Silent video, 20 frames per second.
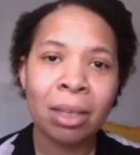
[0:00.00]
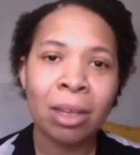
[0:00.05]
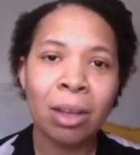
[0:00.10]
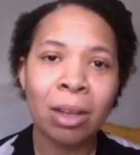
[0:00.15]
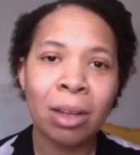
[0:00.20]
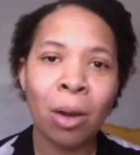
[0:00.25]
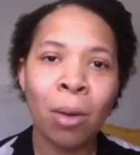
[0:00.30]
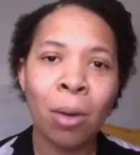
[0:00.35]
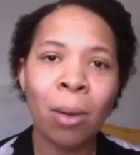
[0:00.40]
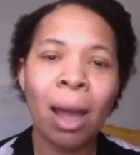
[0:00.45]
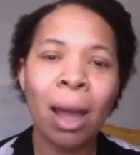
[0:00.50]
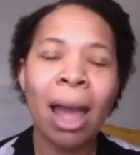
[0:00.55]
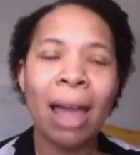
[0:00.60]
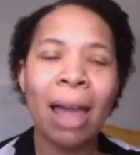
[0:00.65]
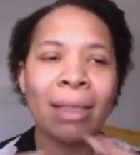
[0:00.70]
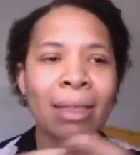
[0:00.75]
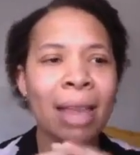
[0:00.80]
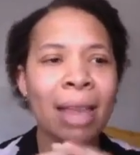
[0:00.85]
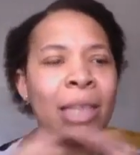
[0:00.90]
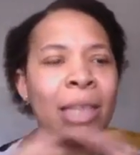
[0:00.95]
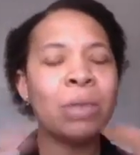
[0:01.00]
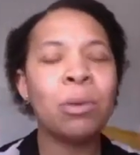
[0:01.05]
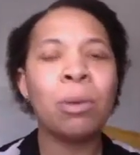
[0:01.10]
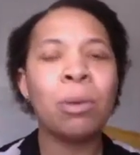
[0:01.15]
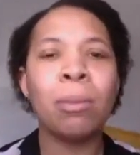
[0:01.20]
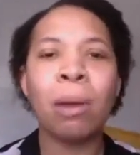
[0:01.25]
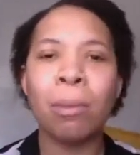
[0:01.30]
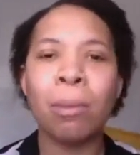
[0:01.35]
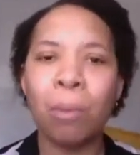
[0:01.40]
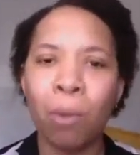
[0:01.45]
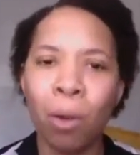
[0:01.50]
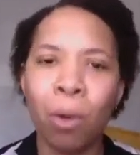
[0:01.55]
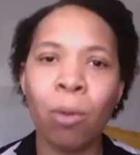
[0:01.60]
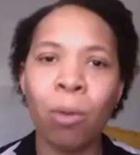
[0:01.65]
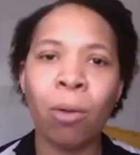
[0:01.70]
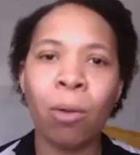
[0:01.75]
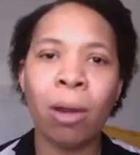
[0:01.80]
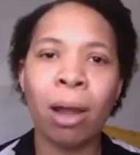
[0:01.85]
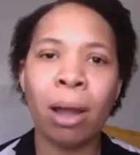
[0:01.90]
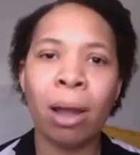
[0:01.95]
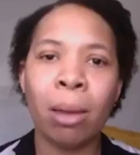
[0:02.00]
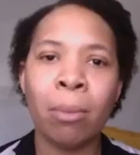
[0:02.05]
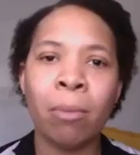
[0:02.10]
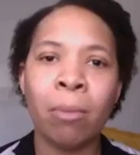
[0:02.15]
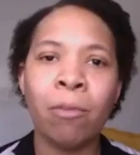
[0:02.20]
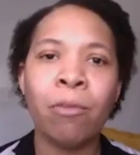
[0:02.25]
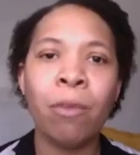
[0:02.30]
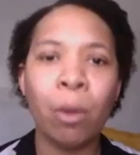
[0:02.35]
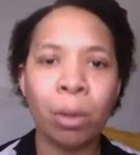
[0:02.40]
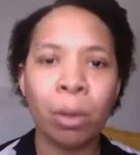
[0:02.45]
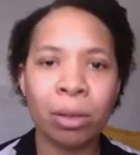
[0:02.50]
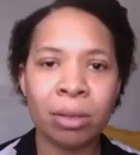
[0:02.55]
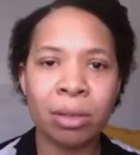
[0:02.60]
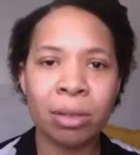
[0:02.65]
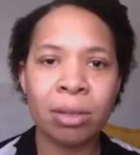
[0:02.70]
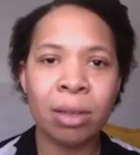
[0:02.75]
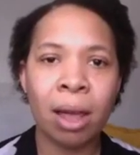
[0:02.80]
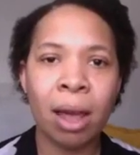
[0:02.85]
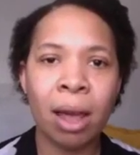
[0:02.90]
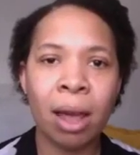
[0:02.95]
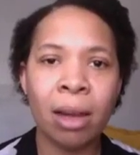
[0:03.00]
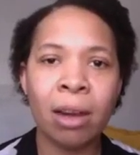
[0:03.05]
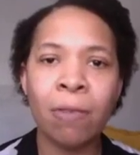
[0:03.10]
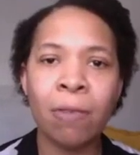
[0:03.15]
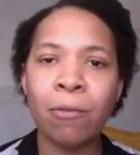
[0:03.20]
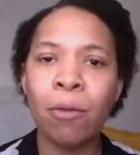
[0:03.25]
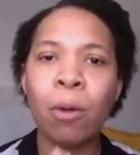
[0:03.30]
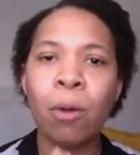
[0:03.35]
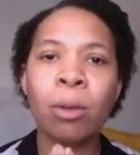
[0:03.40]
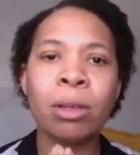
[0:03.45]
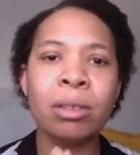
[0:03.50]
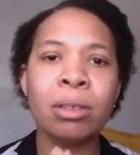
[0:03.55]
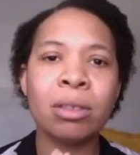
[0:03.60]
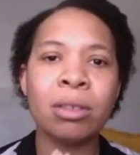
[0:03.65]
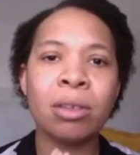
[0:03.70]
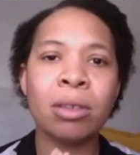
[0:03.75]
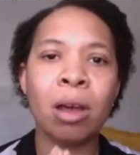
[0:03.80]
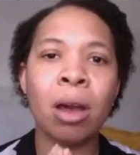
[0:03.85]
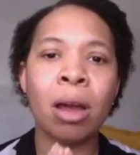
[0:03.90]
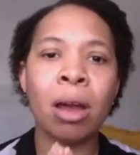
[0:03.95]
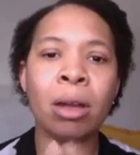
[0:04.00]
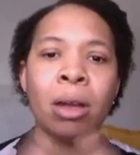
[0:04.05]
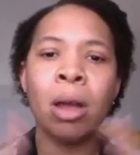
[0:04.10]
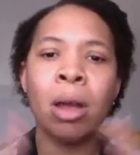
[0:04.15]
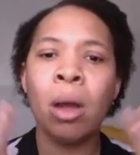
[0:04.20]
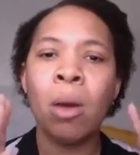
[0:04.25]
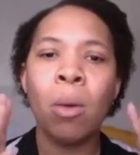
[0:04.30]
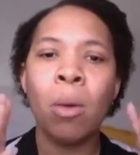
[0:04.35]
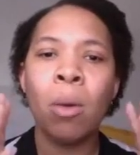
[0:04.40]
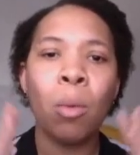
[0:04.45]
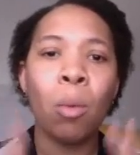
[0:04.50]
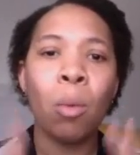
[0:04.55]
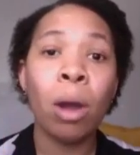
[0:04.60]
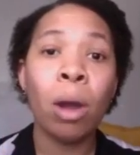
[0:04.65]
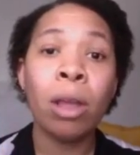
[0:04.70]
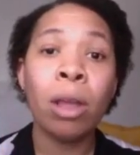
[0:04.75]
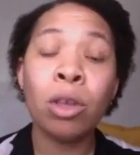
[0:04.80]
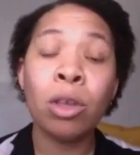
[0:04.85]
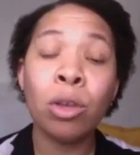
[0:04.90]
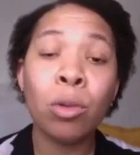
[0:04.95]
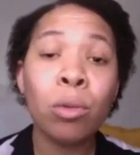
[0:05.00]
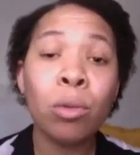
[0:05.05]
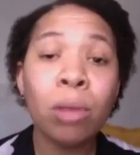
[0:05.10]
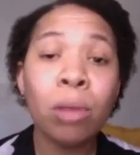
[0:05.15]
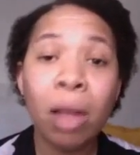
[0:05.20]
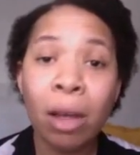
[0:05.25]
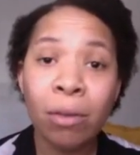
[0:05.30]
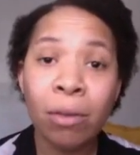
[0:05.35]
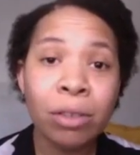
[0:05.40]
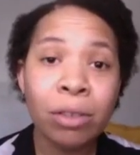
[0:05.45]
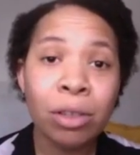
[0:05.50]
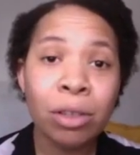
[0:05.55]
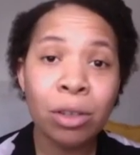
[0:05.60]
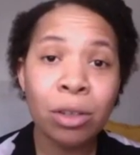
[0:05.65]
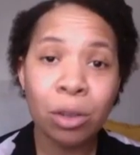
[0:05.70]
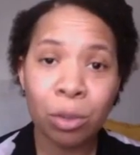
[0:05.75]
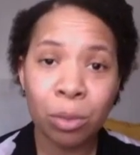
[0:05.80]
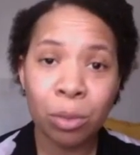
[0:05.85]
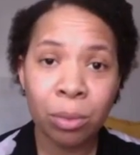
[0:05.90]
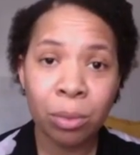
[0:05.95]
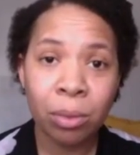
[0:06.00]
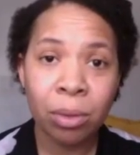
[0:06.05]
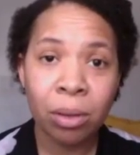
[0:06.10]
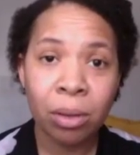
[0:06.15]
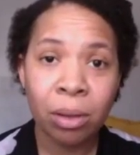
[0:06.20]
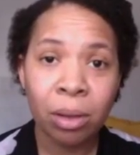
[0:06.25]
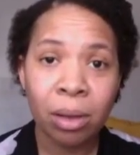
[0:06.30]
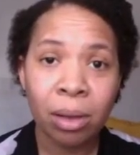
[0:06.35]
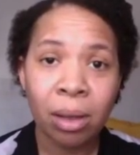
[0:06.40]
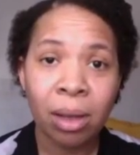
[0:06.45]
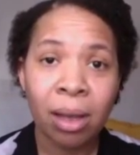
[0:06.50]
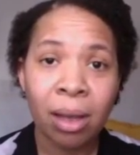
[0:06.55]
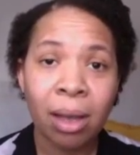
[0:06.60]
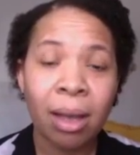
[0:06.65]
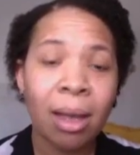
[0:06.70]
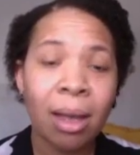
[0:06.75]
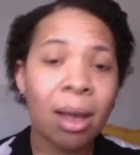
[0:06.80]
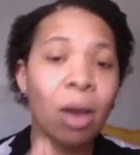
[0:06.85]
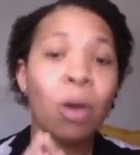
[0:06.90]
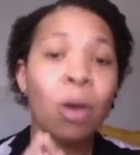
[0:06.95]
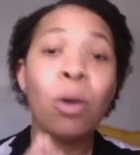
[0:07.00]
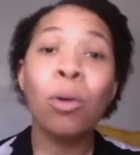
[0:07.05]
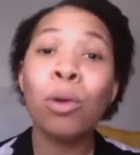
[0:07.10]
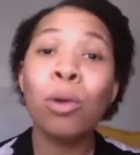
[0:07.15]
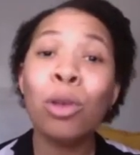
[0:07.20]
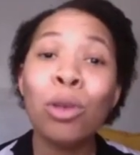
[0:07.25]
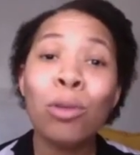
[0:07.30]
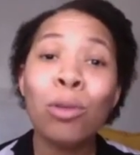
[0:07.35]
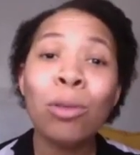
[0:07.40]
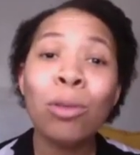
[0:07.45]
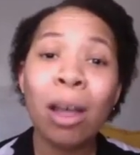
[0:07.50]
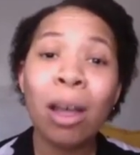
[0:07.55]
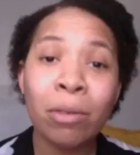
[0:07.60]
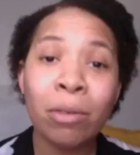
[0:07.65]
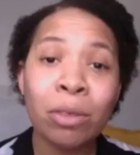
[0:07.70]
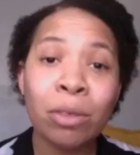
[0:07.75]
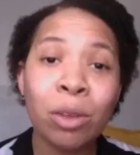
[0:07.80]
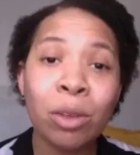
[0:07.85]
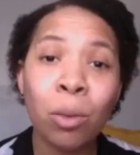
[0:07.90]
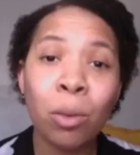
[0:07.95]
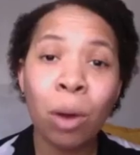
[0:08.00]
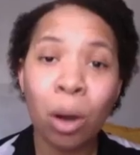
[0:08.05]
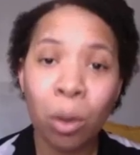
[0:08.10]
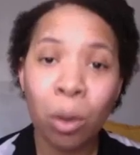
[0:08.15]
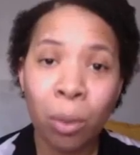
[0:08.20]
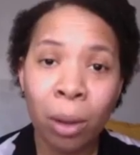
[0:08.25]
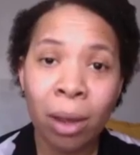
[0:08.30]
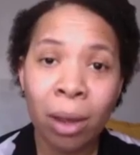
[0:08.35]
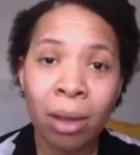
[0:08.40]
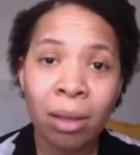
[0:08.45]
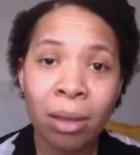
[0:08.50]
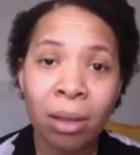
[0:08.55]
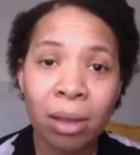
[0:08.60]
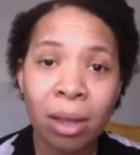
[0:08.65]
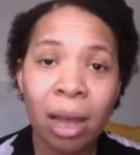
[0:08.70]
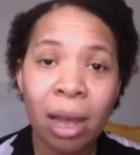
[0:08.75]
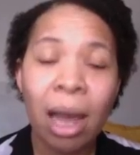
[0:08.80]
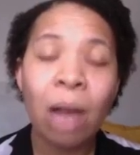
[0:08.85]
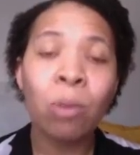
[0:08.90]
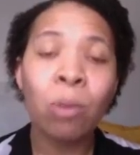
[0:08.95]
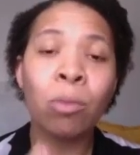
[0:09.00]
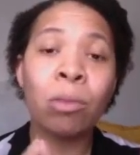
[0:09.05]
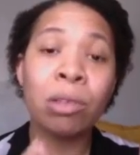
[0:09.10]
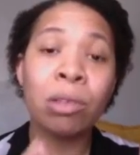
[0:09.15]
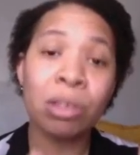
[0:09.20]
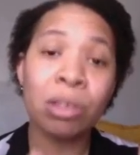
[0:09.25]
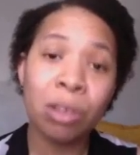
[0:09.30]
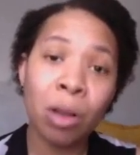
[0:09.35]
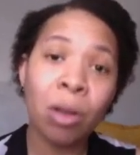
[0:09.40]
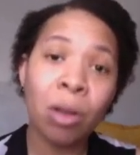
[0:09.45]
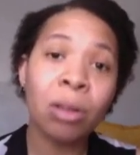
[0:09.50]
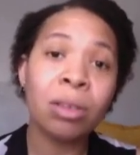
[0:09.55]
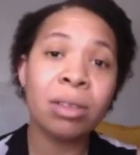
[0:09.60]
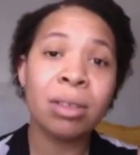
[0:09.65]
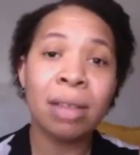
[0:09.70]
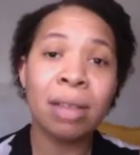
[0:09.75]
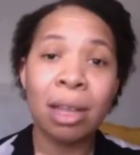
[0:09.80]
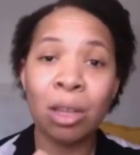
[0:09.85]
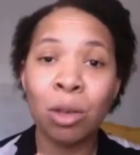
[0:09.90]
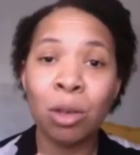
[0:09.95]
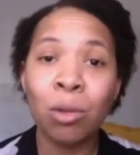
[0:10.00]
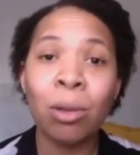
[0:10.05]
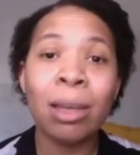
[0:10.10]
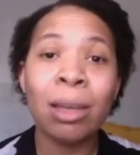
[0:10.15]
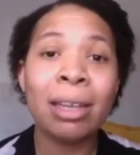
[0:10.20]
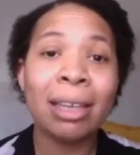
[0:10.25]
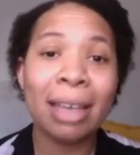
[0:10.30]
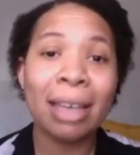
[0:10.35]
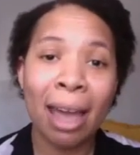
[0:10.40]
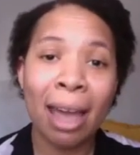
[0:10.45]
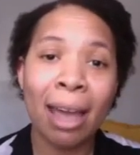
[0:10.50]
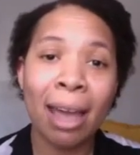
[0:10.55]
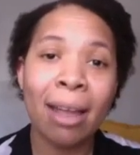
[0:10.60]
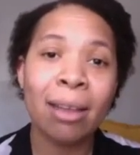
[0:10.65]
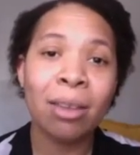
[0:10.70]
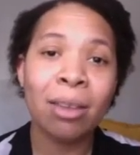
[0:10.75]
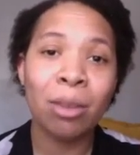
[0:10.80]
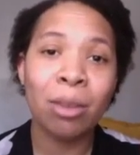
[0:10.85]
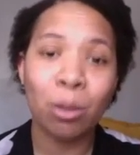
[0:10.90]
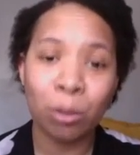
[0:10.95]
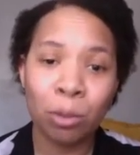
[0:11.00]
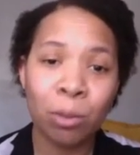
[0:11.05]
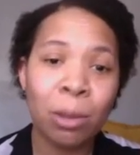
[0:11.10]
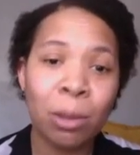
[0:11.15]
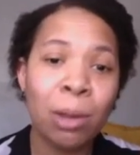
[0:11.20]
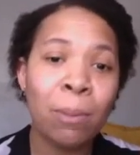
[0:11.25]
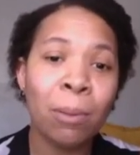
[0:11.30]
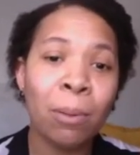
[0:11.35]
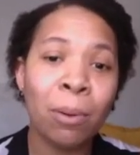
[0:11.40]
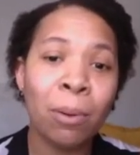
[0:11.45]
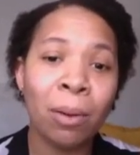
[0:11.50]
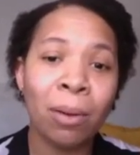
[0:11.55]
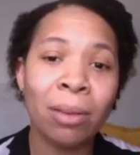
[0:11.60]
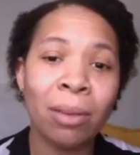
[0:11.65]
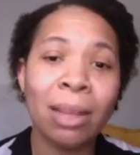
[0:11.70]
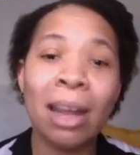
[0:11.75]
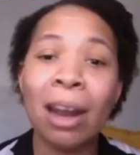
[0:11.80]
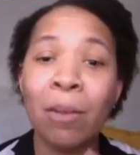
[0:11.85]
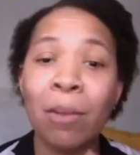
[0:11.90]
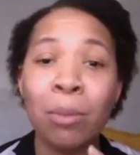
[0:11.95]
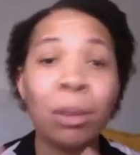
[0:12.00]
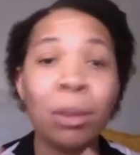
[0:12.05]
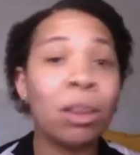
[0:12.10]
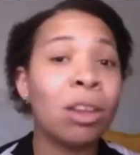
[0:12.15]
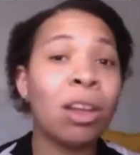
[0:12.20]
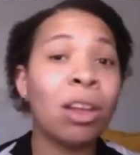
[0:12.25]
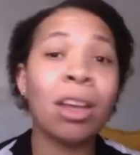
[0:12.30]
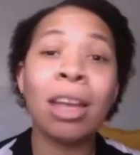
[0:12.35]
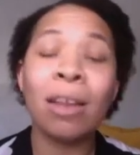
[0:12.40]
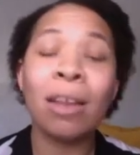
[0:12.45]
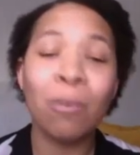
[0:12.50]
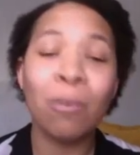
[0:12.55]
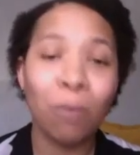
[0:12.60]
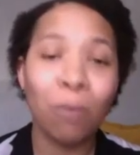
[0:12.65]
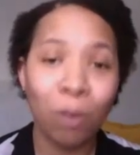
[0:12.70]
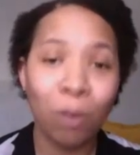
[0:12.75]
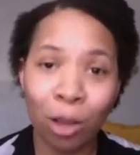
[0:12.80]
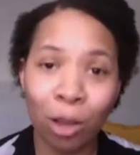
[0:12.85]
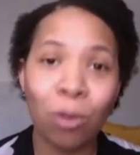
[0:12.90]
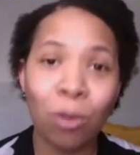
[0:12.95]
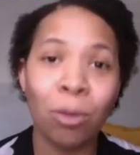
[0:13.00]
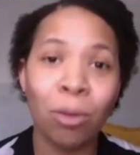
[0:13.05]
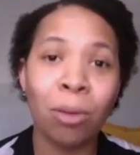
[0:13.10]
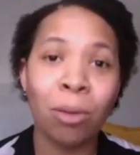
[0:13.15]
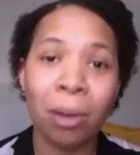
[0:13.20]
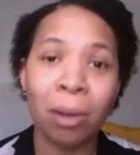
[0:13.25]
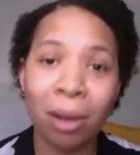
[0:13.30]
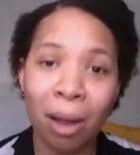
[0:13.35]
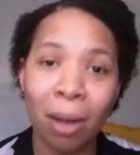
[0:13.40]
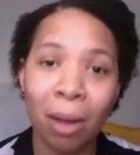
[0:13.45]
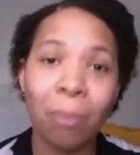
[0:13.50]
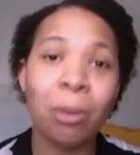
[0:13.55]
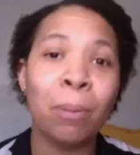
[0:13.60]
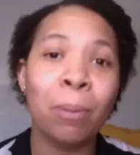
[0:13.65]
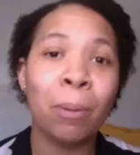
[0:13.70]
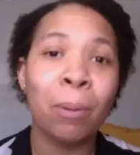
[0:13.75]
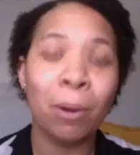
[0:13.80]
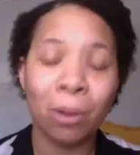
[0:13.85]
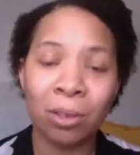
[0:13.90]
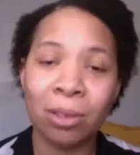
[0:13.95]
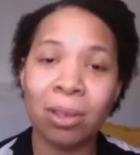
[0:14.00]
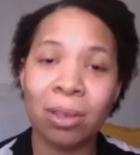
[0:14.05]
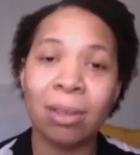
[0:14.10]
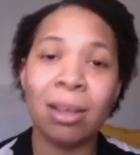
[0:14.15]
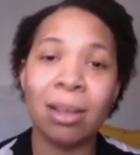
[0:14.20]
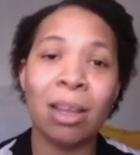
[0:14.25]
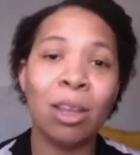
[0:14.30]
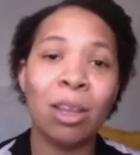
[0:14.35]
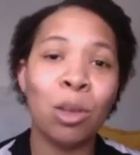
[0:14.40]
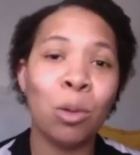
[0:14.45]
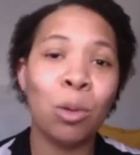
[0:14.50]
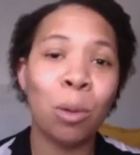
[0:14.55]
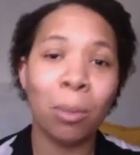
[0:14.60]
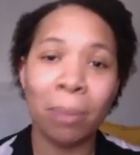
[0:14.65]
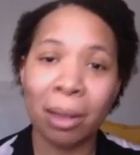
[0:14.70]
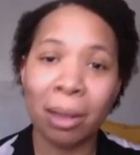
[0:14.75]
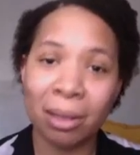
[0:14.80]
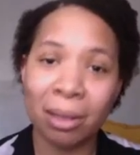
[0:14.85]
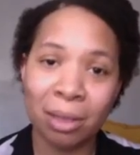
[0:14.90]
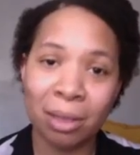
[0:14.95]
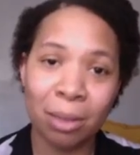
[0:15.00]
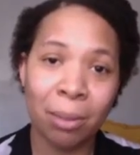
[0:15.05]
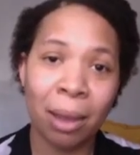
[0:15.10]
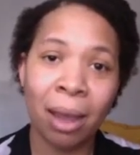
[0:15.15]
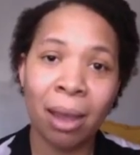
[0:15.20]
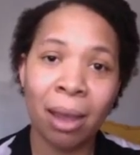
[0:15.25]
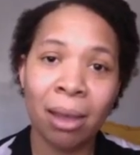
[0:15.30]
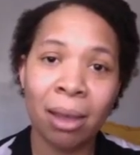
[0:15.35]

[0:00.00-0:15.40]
You know? And that's what my program focuses on. It focuses on what you love to do, who you love to work with, and results that you can get those people that have been looking for you to become the person that you were meant to be.